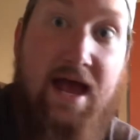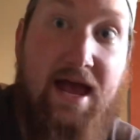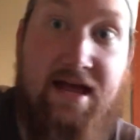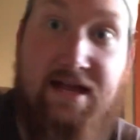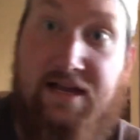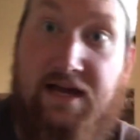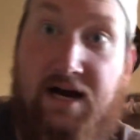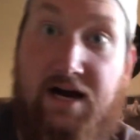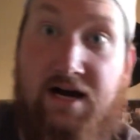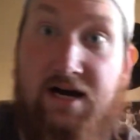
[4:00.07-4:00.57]

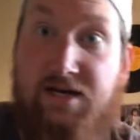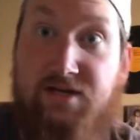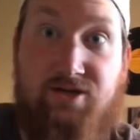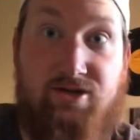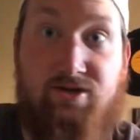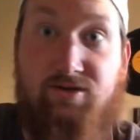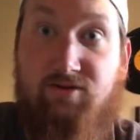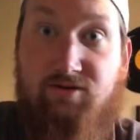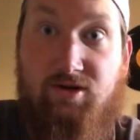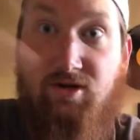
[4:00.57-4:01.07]
and
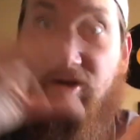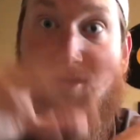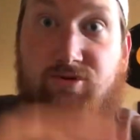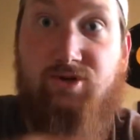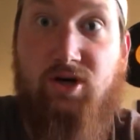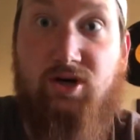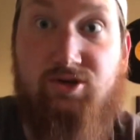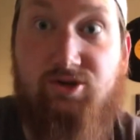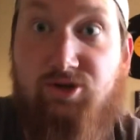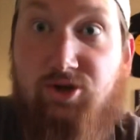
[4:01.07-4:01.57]

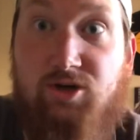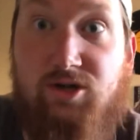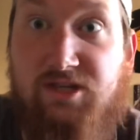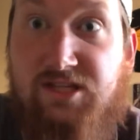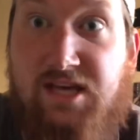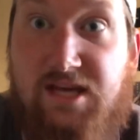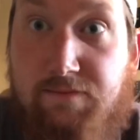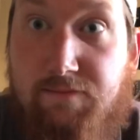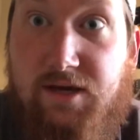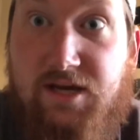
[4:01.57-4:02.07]
do your
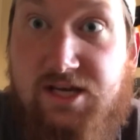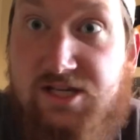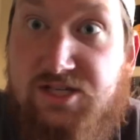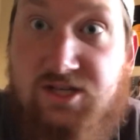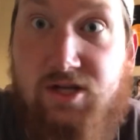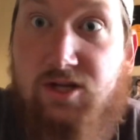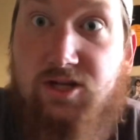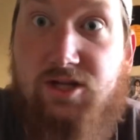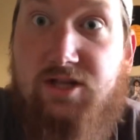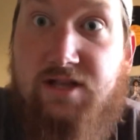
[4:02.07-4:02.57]
thing,
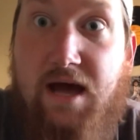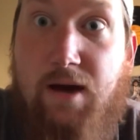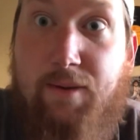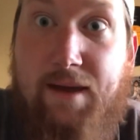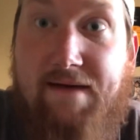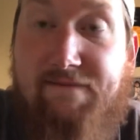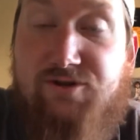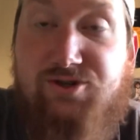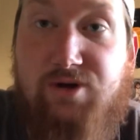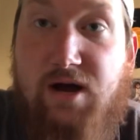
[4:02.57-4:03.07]
because now we
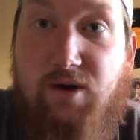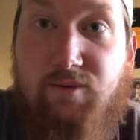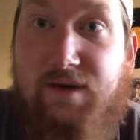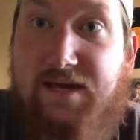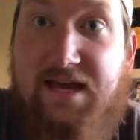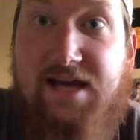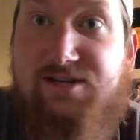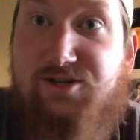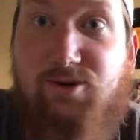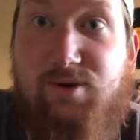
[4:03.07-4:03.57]
have a drought. We
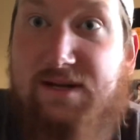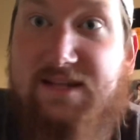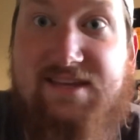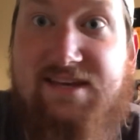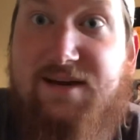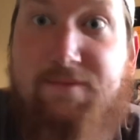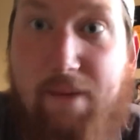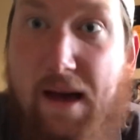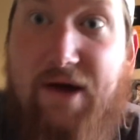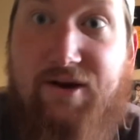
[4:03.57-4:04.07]
can't do
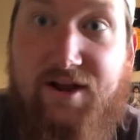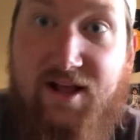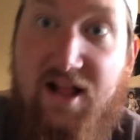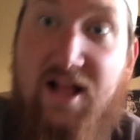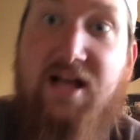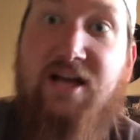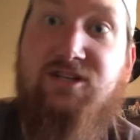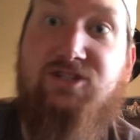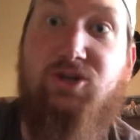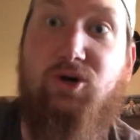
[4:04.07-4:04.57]
anything about it.
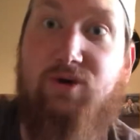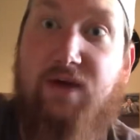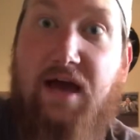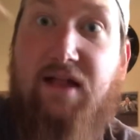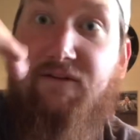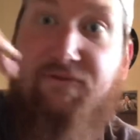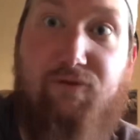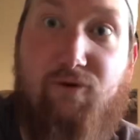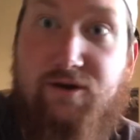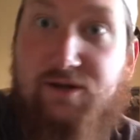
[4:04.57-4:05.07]
So
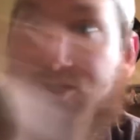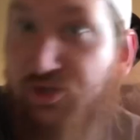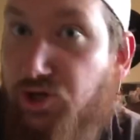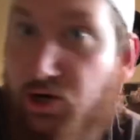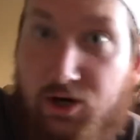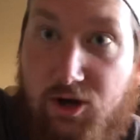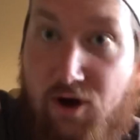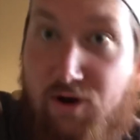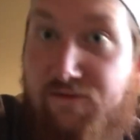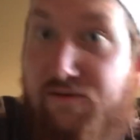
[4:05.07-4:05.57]
California
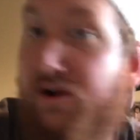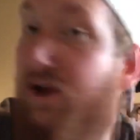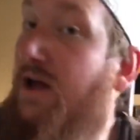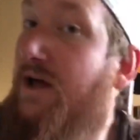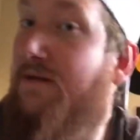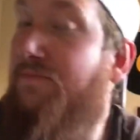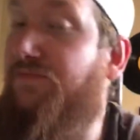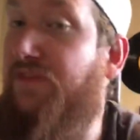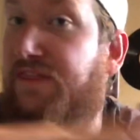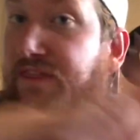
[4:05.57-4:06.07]
took over.
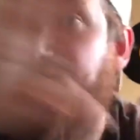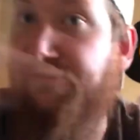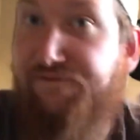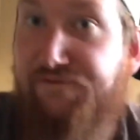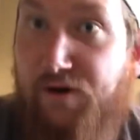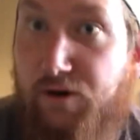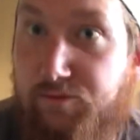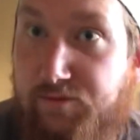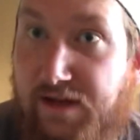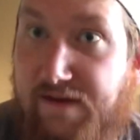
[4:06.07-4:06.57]
Then they
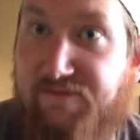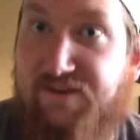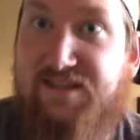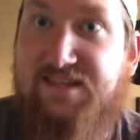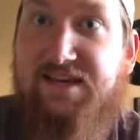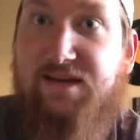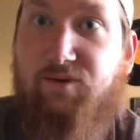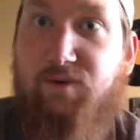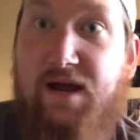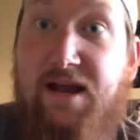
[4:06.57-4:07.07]
filmed
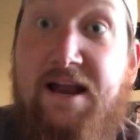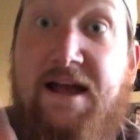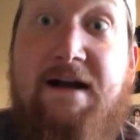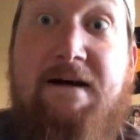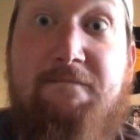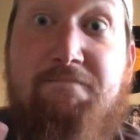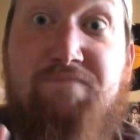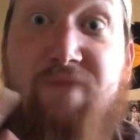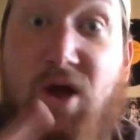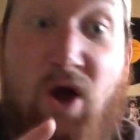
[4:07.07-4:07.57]
everything, right?
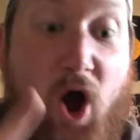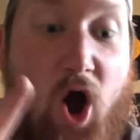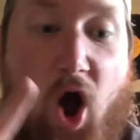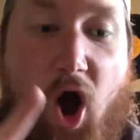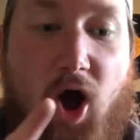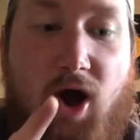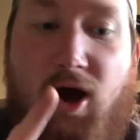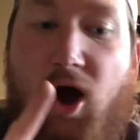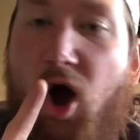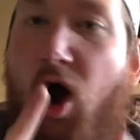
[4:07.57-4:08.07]

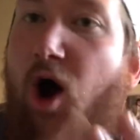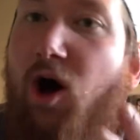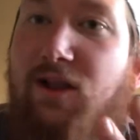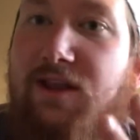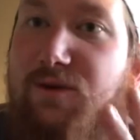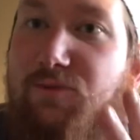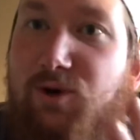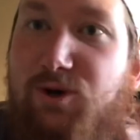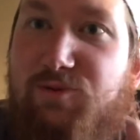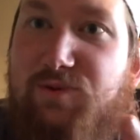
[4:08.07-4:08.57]

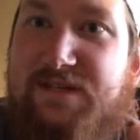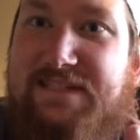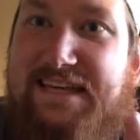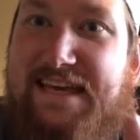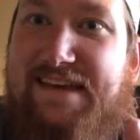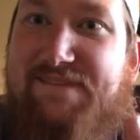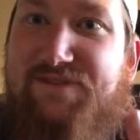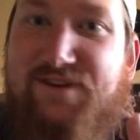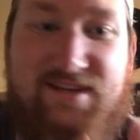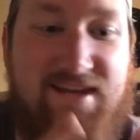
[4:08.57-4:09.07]
Hollywood was
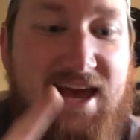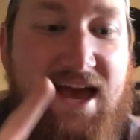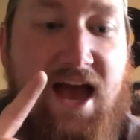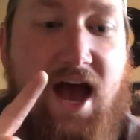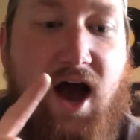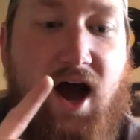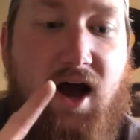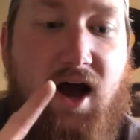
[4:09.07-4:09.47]
even